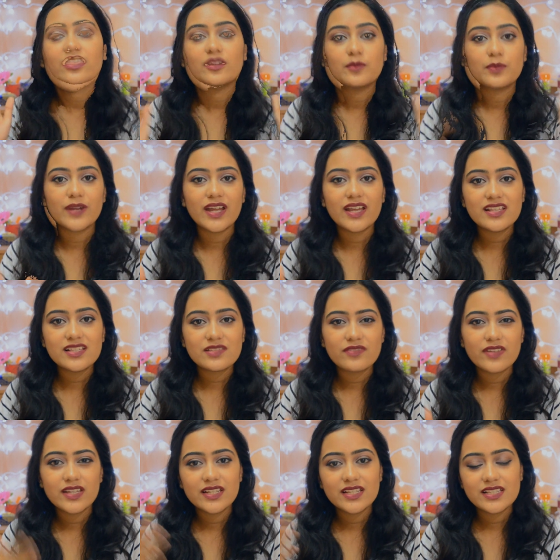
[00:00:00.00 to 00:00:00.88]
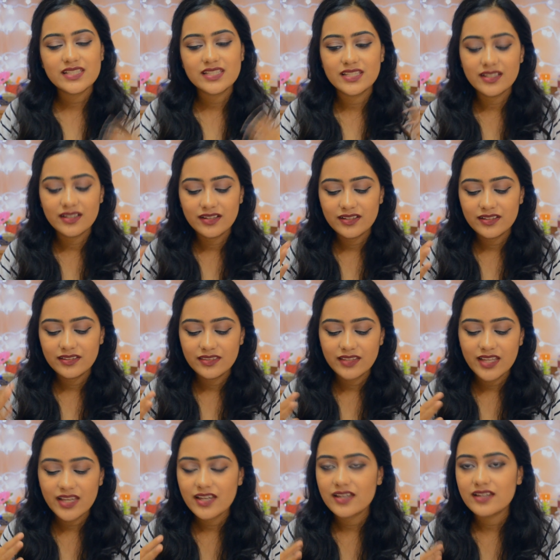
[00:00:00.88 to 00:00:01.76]
The price varies here
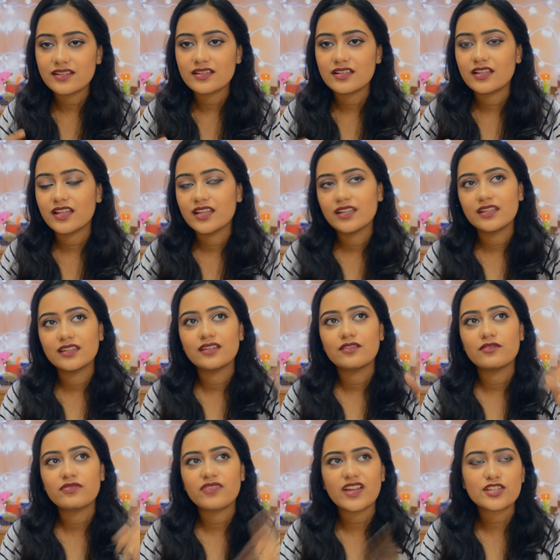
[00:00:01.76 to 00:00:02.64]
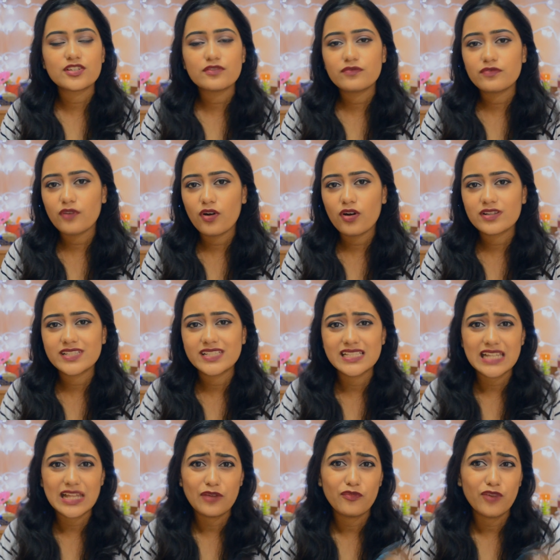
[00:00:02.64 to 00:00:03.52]
and there. In Fashion Fox
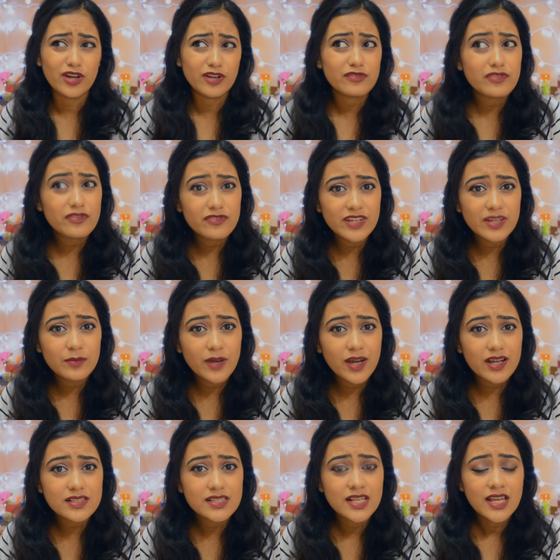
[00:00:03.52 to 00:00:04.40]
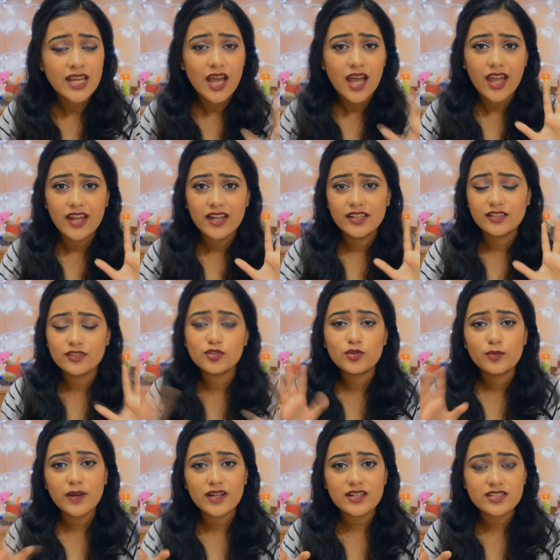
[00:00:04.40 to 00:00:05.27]
it's like 150 bucks and in
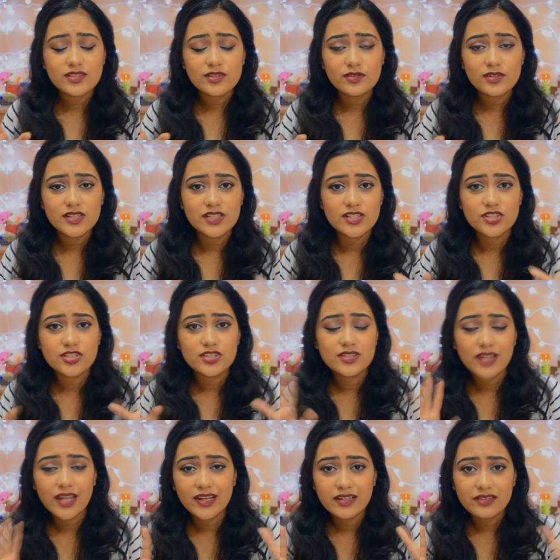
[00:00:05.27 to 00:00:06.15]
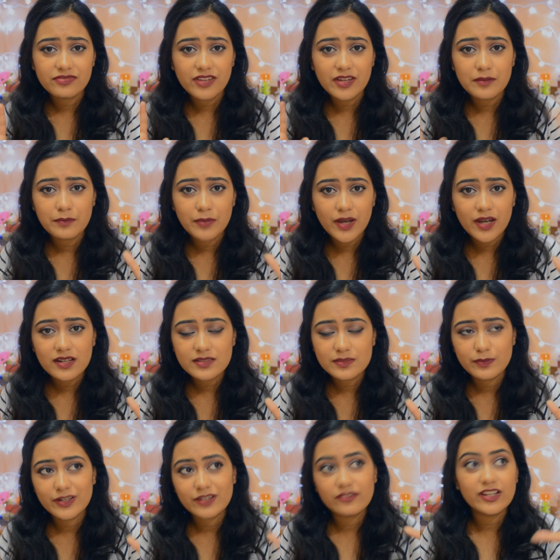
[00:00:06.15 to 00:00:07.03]
Kumar store it's just 95
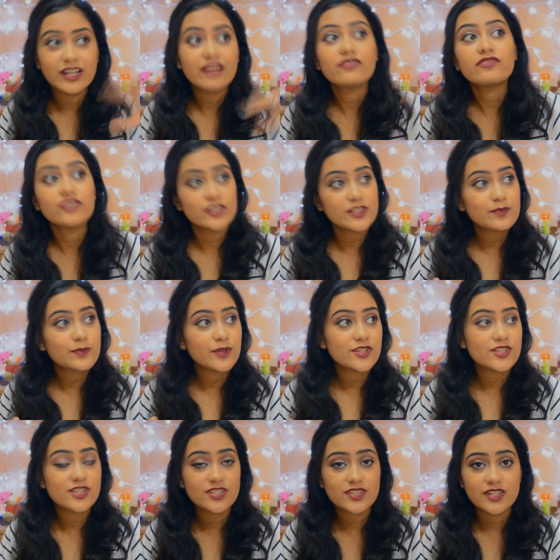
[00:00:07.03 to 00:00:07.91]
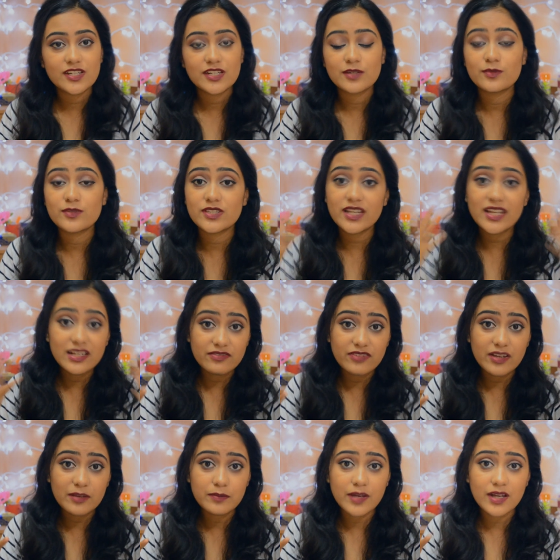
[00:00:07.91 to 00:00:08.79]
bucks but when I first purchased it it was
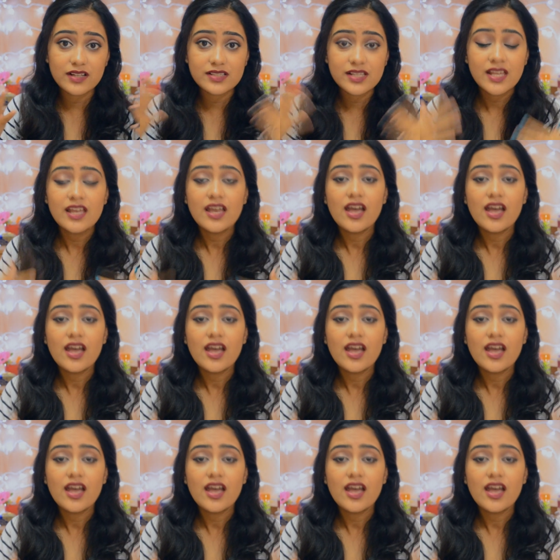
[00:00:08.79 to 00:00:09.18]
85 bucks.